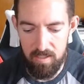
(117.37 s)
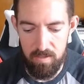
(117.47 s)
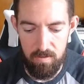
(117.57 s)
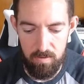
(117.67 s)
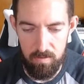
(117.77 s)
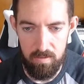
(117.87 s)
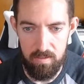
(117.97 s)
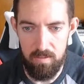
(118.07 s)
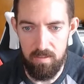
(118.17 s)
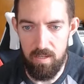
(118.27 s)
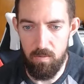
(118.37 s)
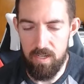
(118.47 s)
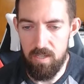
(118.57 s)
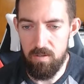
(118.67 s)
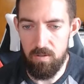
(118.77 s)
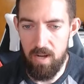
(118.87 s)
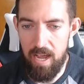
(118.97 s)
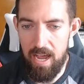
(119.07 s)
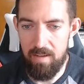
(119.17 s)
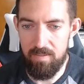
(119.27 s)
two, and when you
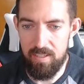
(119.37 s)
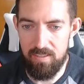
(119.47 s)
have this